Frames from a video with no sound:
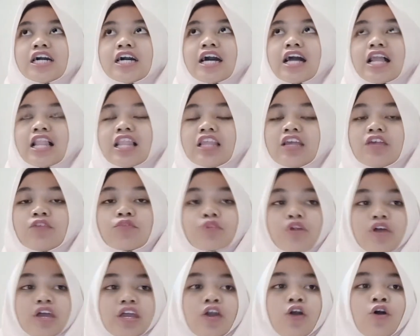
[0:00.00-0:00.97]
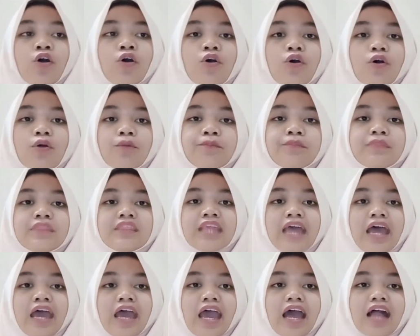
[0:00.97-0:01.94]
Leroy hoped
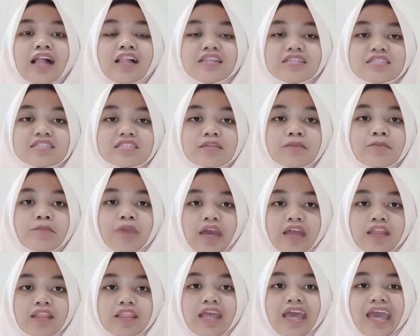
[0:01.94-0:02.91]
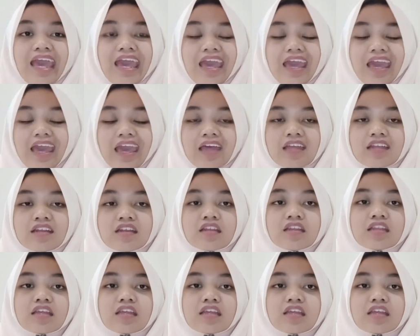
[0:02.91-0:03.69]
that Elizabeth and